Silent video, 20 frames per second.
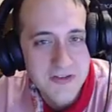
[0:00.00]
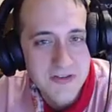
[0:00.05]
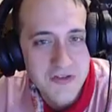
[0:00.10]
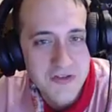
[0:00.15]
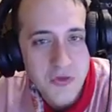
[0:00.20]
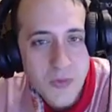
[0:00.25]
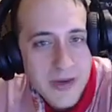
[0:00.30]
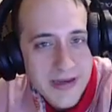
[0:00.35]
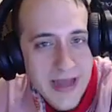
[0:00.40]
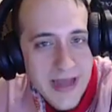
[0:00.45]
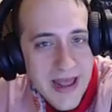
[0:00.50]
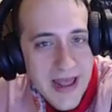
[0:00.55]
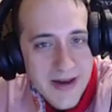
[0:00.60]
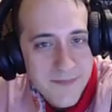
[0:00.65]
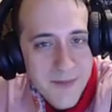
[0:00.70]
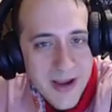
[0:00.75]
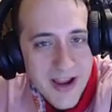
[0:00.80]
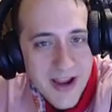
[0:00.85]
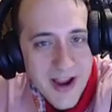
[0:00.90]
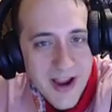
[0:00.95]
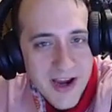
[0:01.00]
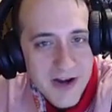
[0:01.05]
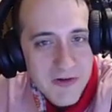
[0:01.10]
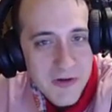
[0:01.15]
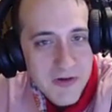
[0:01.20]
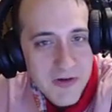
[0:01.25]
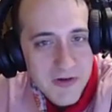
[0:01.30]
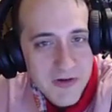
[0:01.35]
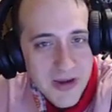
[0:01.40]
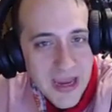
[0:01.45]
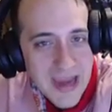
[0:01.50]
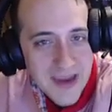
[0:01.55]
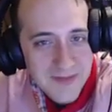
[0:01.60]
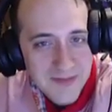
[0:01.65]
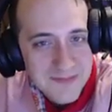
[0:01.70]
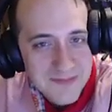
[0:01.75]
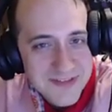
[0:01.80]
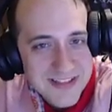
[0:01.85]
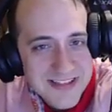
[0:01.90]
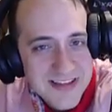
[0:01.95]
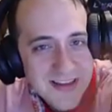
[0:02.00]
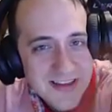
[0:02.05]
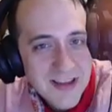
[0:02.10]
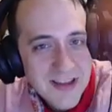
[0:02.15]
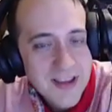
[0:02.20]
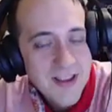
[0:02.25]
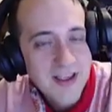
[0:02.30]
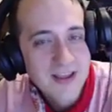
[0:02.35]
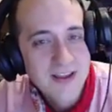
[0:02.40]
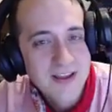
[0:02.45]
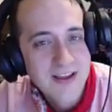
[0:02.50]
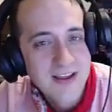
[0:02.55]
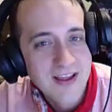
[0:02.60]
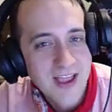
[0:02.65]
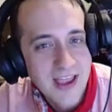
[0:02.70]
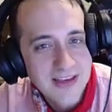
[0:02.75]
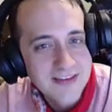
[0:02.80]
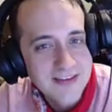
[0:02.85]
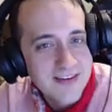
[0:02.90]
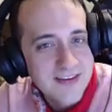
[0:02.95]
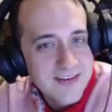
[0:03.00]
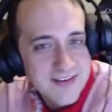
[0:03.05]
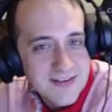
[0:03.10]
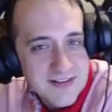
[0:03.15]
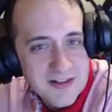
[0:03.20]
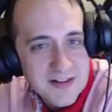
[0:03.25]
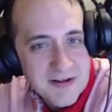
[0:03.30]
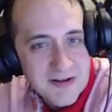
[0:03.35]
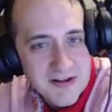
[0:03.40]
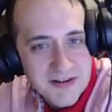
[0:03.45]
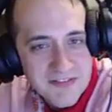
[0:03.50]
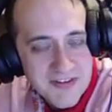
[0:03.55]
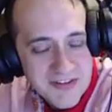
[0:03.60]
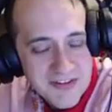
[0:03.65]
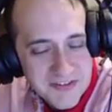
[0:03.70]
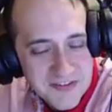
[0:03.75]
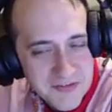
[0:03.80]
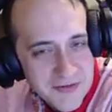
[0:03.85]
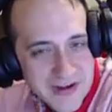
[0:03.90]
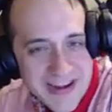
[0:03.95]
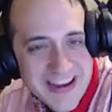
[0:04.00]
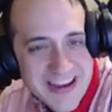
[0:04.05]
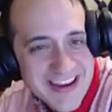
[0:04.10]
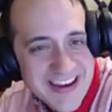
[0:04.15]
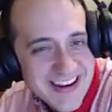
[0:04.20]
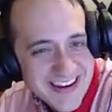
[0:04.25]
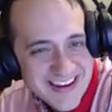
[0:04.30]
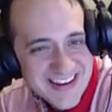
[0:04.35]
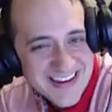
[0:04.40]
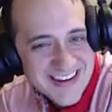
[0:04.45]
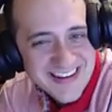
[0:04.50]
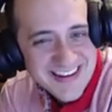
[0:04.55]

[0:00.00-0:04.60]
cheating and doing that in my IRL games and then declaring victory.